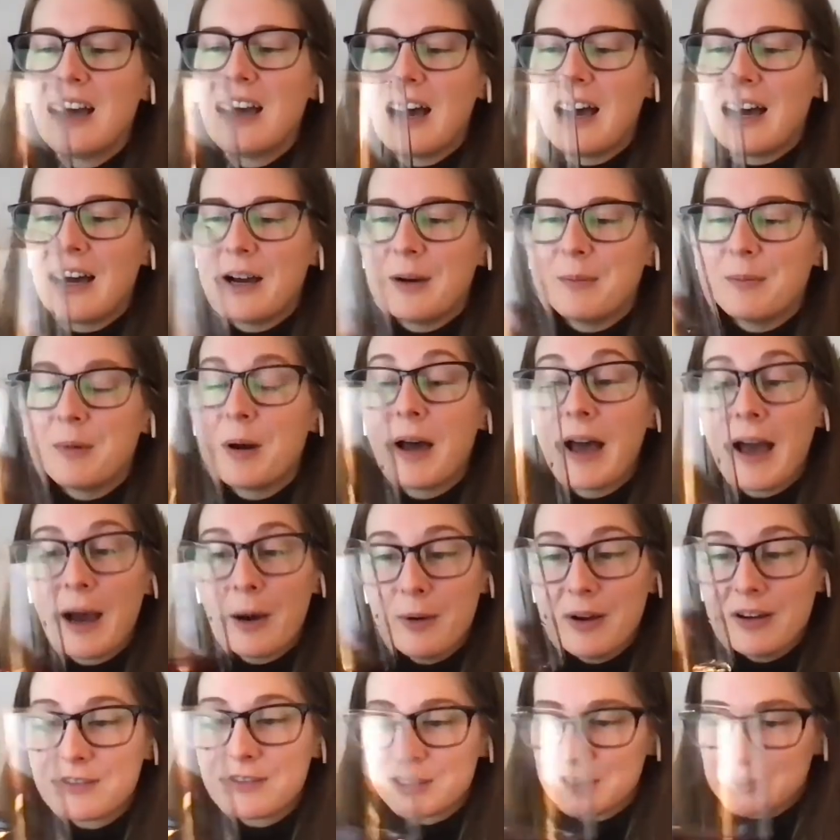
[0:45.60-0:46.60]

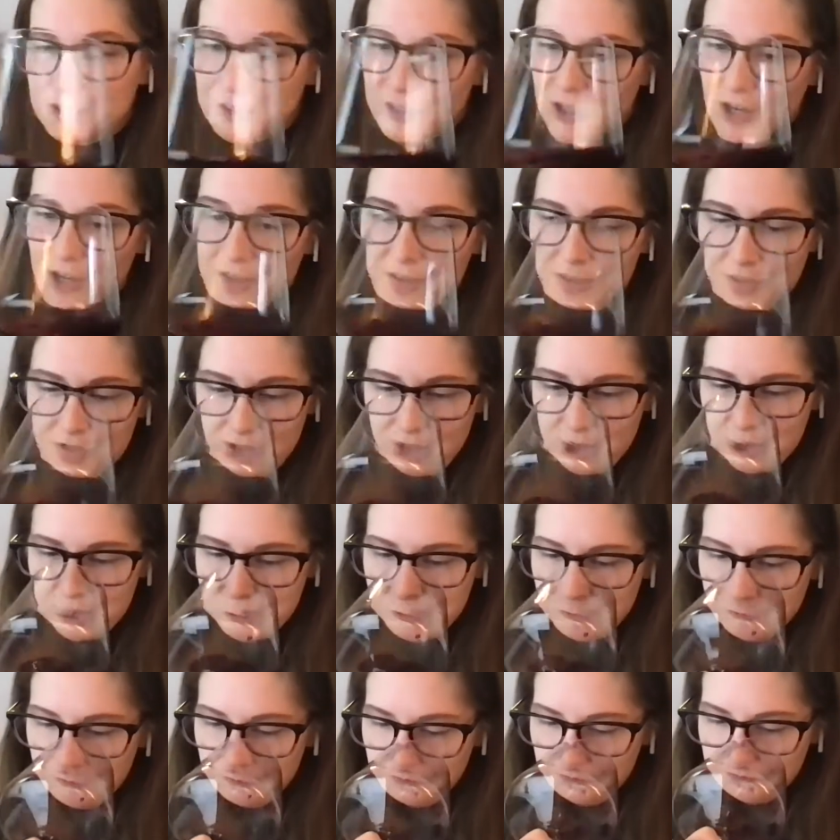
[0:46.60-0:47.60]
However, on the nose,